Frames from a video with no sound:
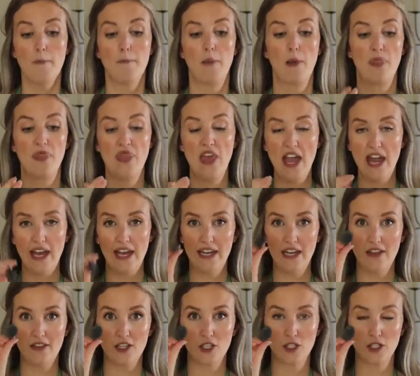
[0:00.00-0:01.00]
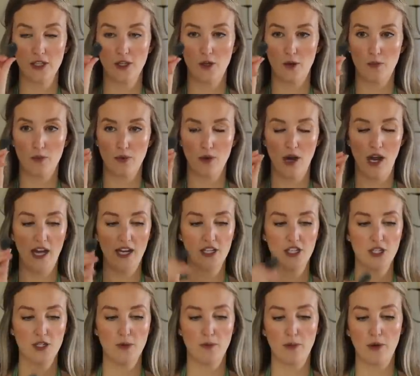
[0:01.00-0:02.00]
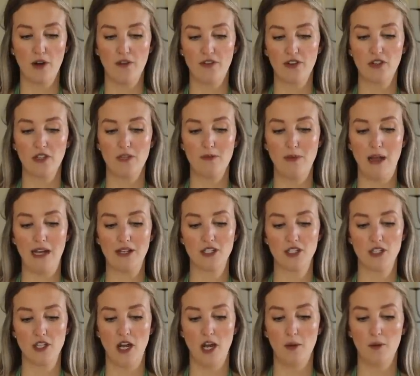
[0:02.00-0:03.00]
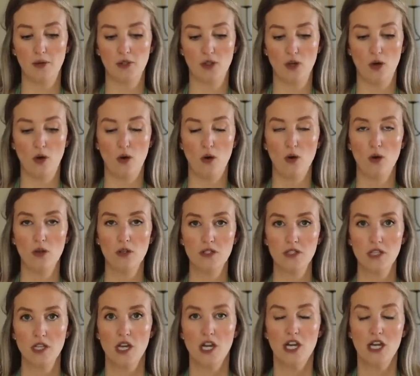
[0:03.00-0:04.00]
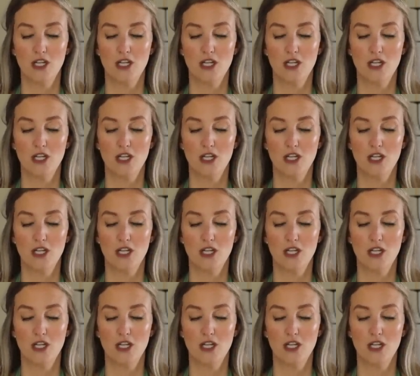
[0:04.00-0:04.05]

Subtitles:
But then this little brush perfectly matches up with the holes.